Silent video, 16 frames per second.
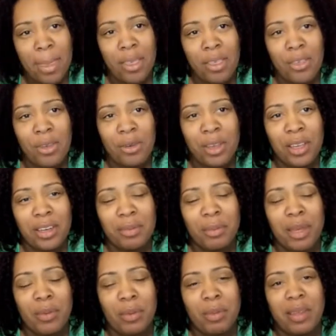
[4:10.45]
You don't get in
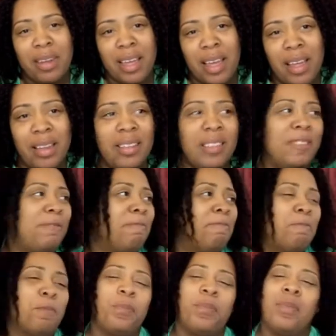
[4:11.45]
bed with me or not."
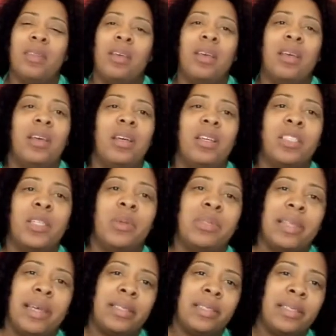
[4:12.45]
She was
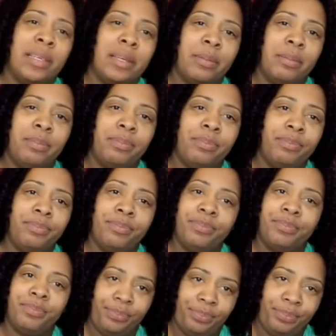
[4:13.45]
like, "Step."
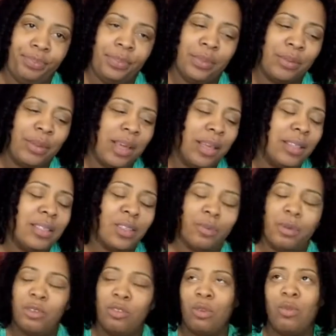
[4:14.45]
Okay, so
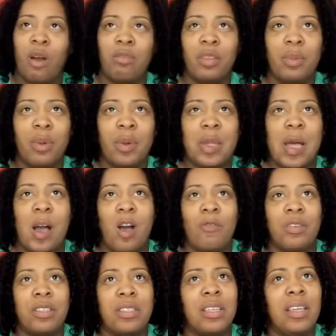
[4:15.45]
Boudreaux walked up out of the
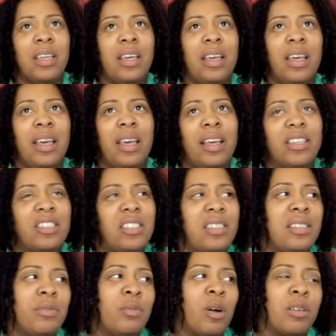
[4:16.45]
office, and she
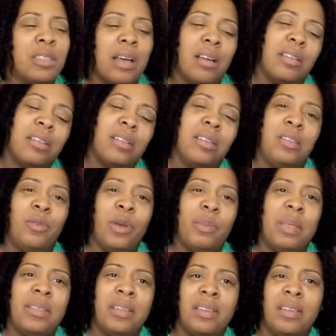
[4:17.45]
walks out and see Remy
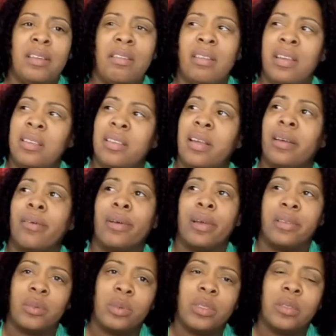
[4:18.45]
sitting there. He's like, "Okay,
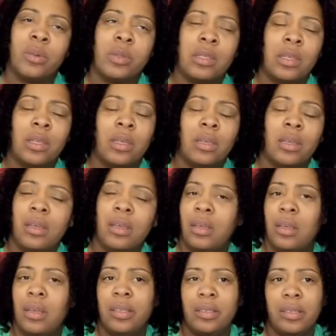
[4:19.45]
so what's up with that?"
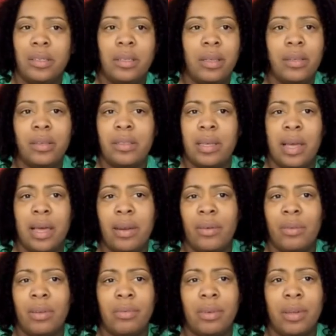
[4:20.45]
She says, "I
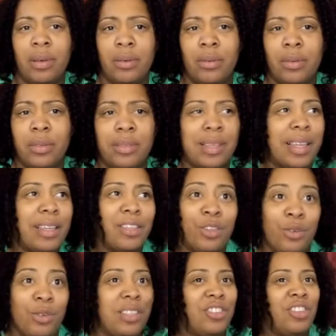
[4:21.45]
don't even know. Like,
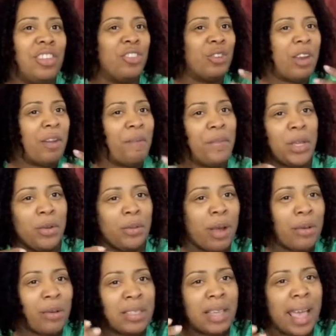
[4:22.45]
usually she could try to figure
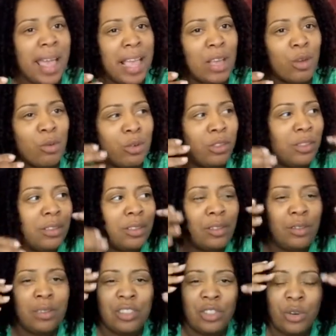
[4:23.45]
out this angle.
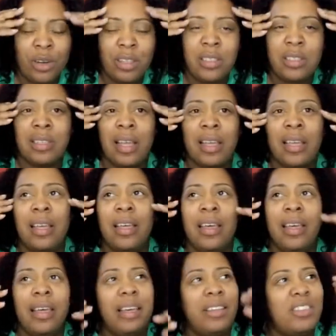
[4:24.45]
Usually Charlie is like,
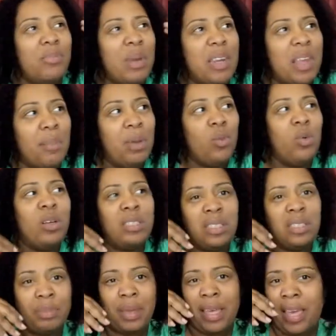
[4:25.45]
she may not be one
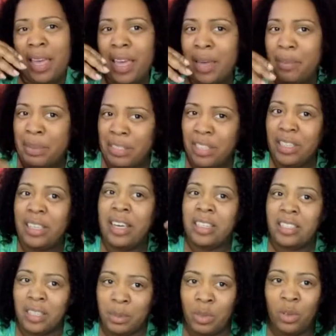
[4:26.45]
step ahead, but she can
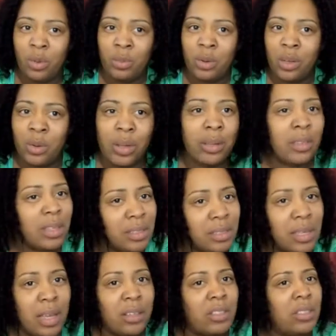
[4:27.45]
catch up to him real quick. This
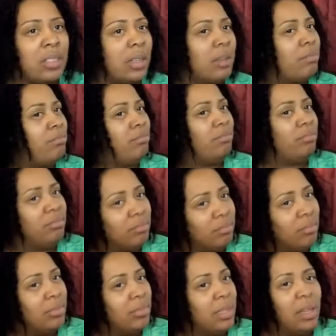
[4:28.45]
time she's like,
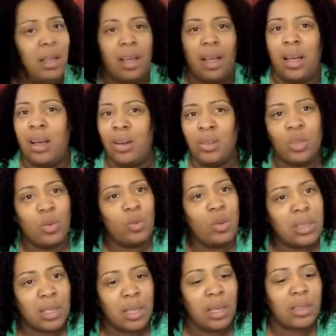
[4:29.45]
I don't know
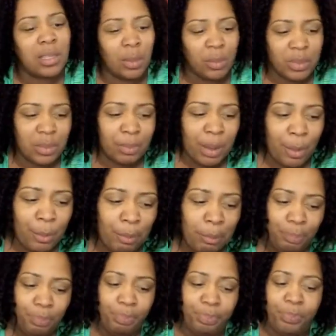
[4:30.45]
what the heck that was about."
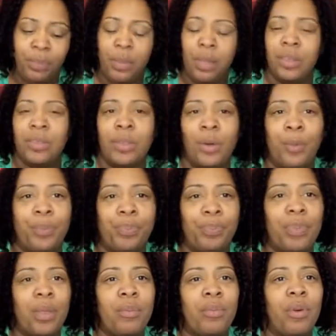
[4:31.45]
So
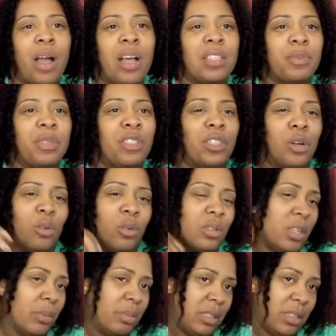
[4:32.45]
Prosper shows
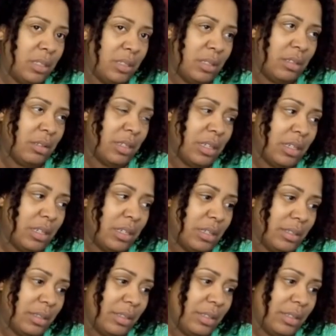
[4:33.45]
up to